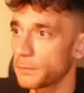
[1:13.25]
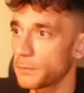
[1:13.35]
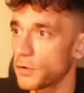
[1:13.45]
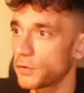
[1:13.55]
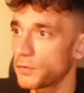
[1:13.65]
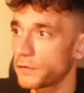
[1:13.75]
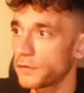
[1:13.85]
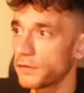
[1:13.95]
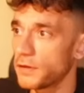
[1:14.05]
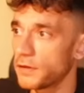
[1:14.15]

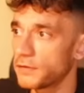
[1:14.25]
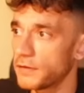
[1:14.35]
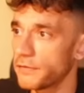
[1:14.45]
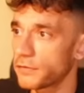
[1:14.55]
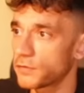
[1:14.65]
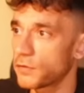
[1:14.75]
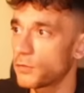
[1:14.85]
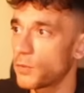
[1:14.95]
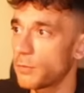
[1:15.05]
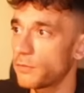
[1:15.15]
models that deliver
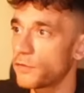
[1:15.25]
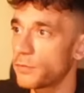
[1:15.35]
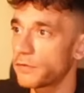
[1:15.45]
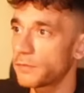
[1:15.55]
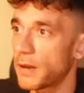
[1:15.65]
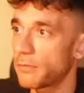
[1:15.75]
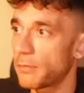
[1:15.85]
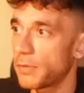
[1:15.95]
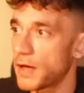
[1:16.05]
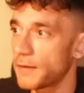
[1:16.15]
strong well performance, blah, blah,
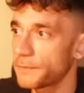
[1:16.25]
blah.